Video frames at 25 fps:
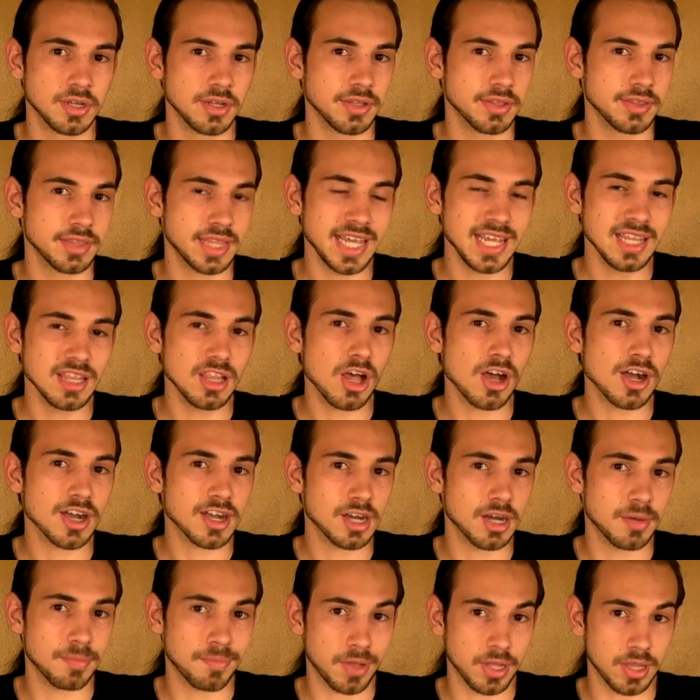they lock
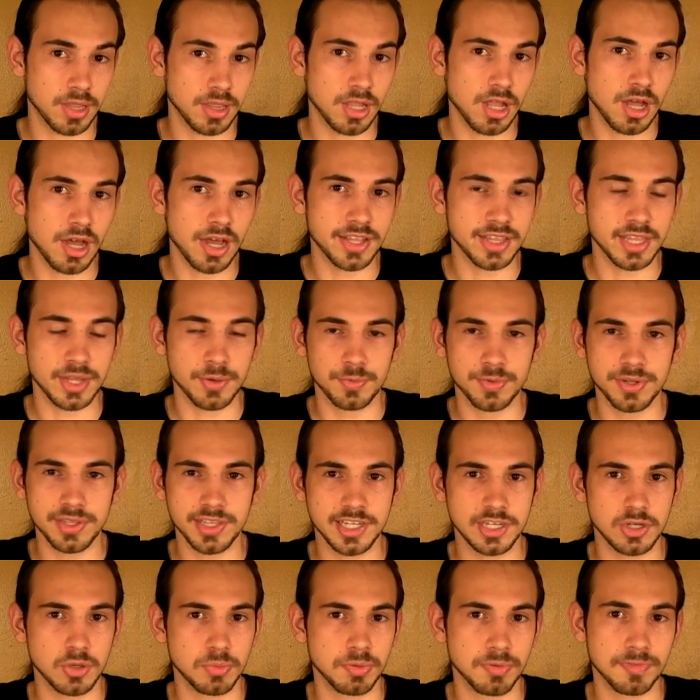up a lot, and they
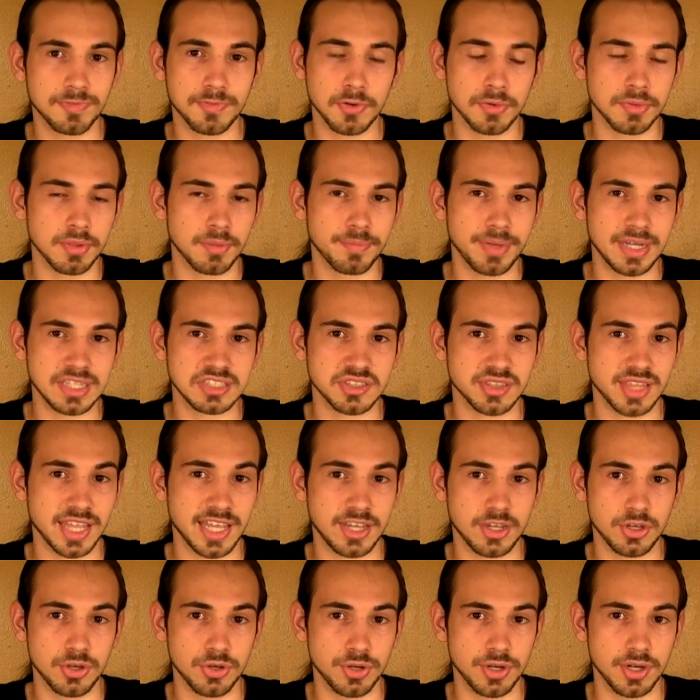really don't perform the best that
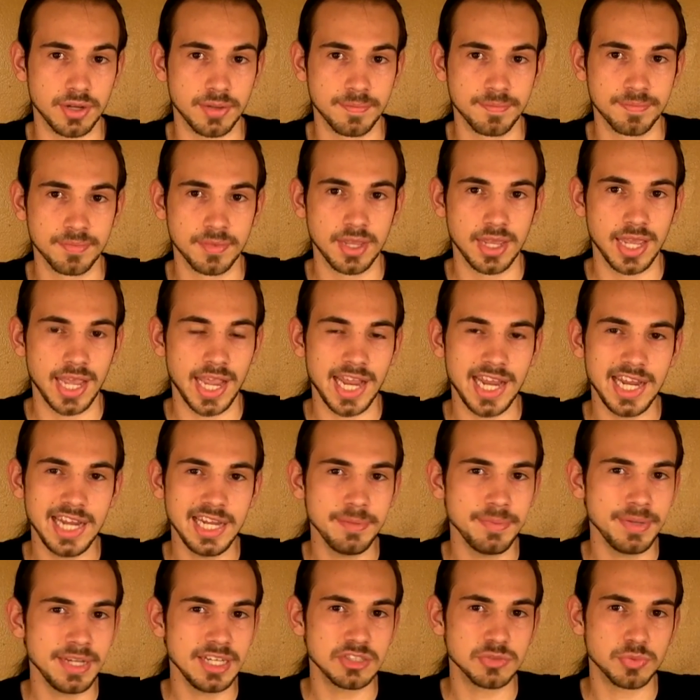they could.
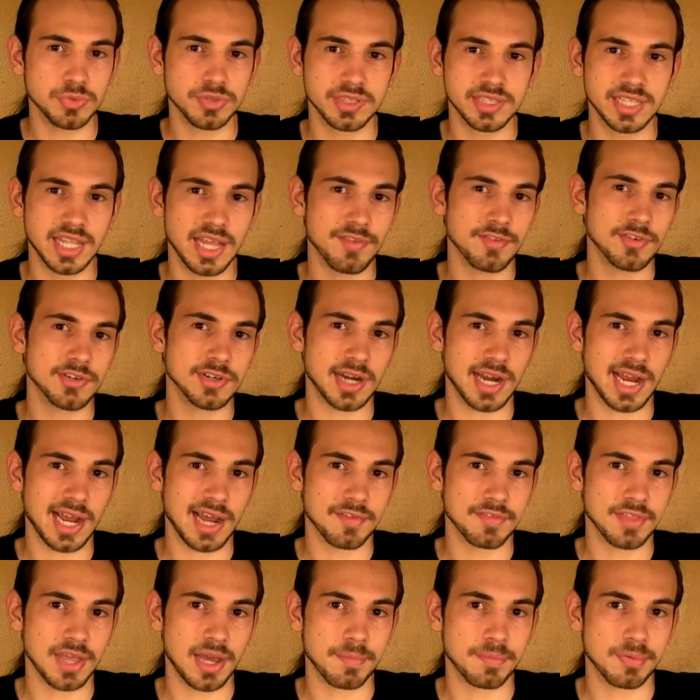AEPs will never
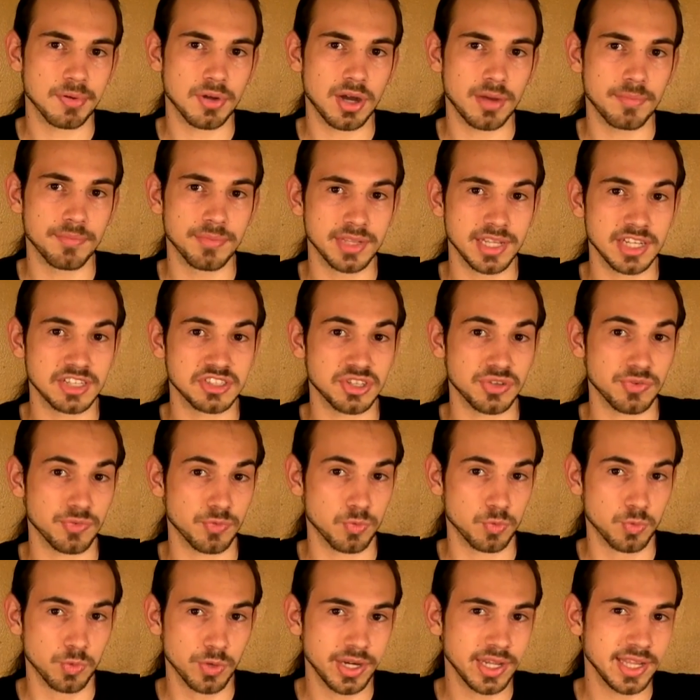have that problem unless it
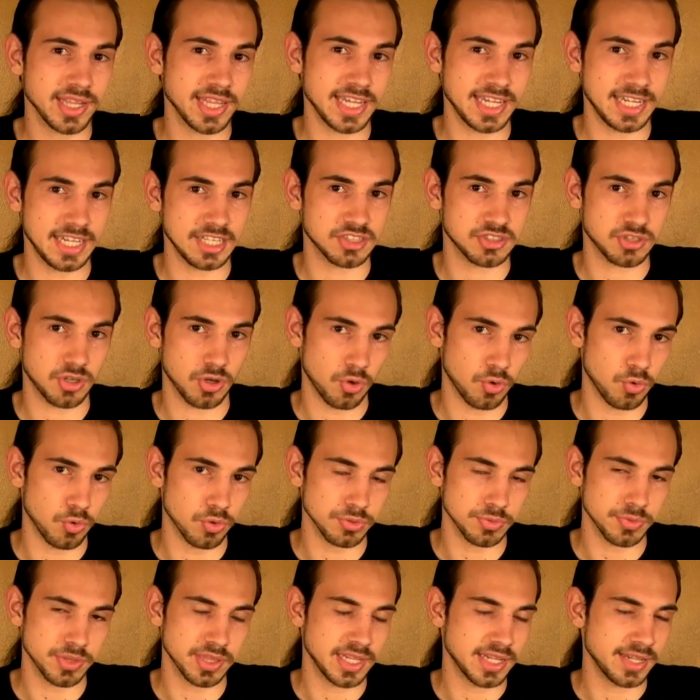really gets
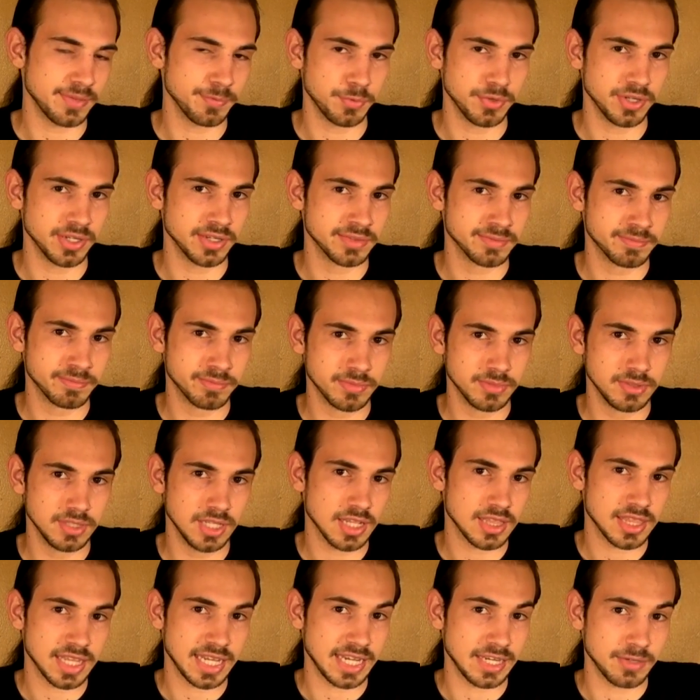cold, when
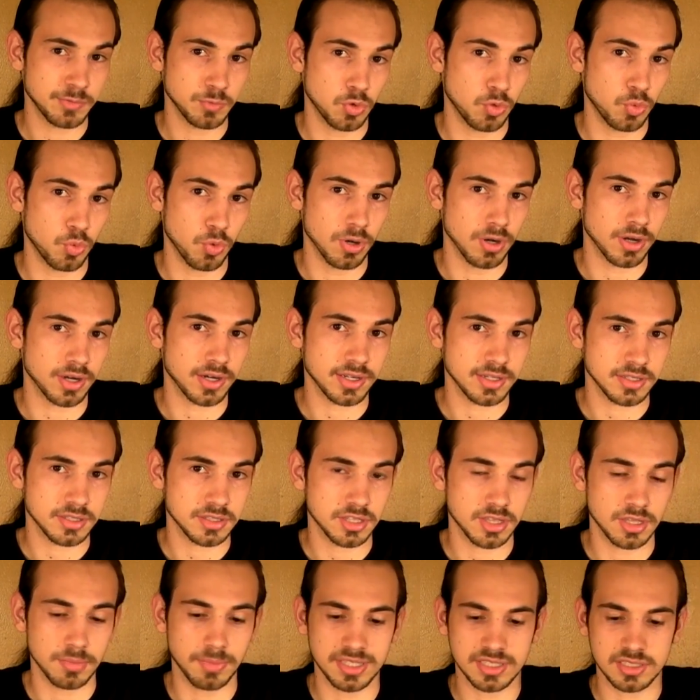nothing will work
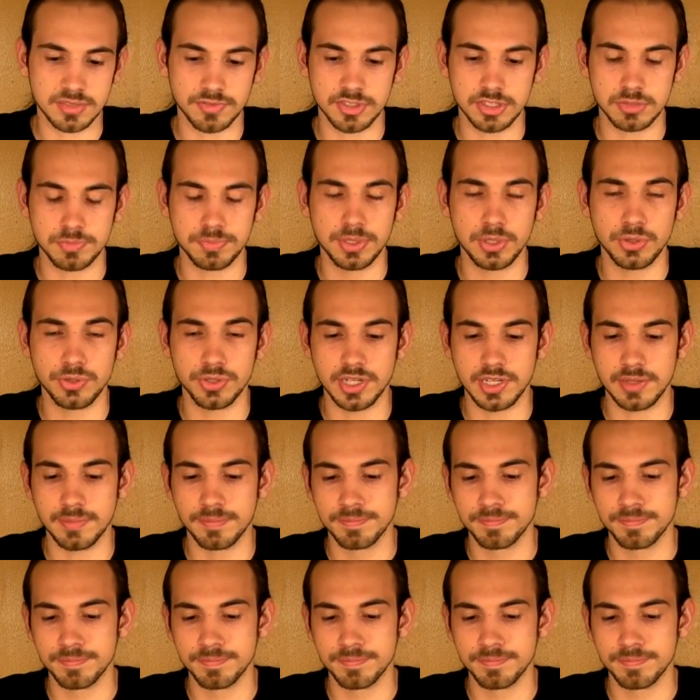to the best of its ability.